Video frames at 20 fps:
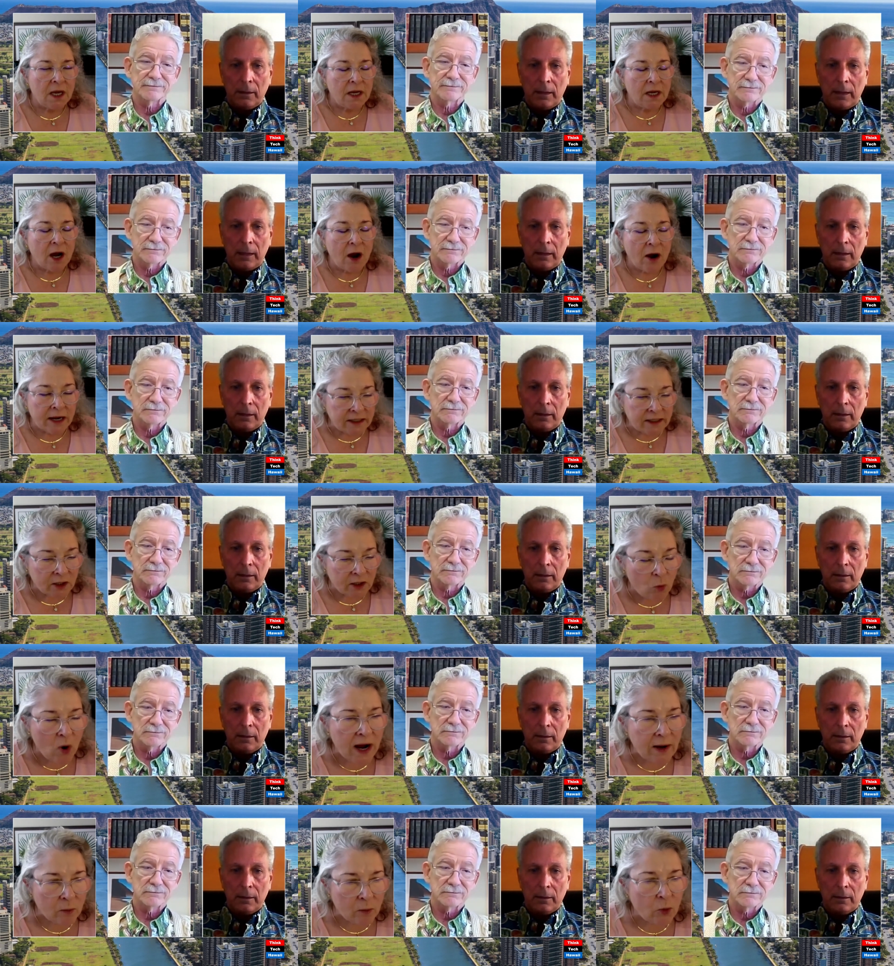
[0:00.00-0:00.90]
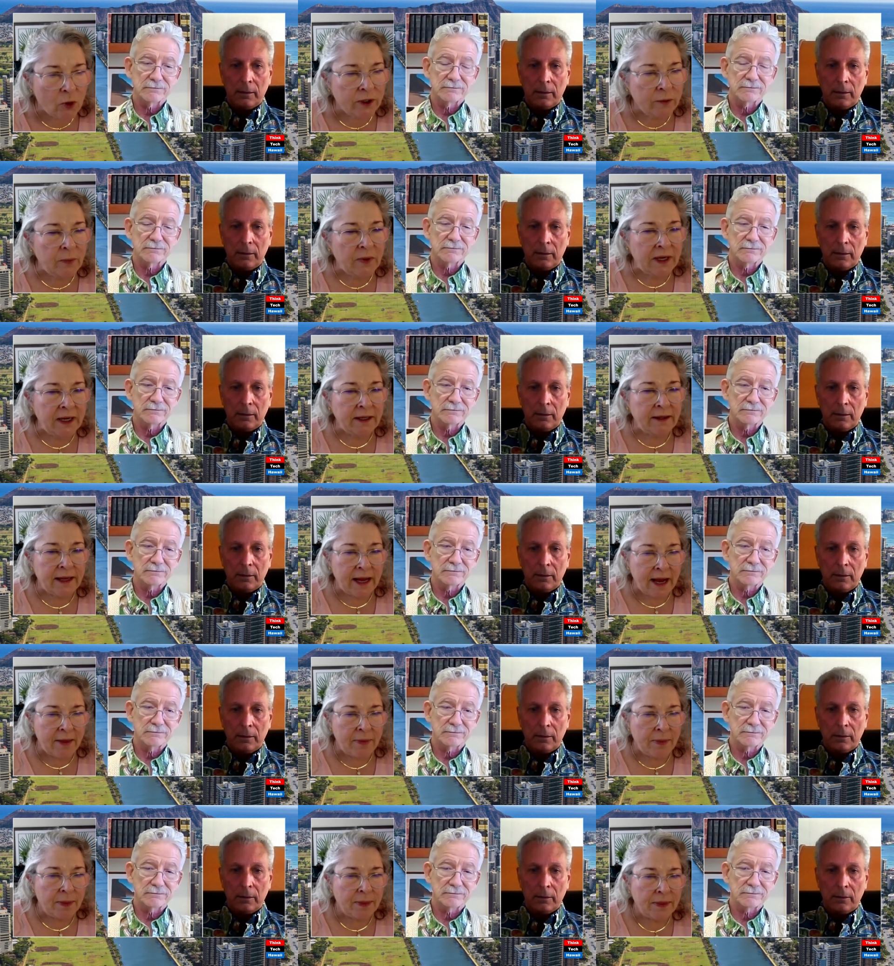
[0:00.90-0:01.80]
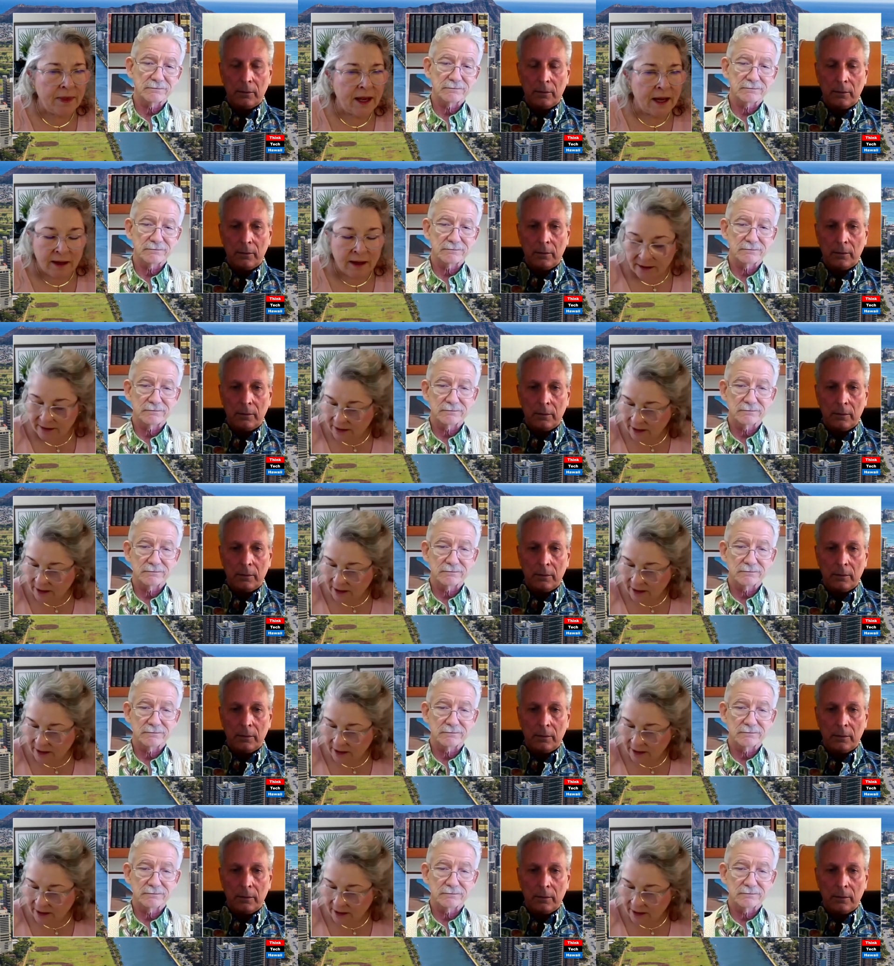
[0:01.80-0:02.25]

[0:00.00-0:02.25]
Speaker 1: All right. So what would be then the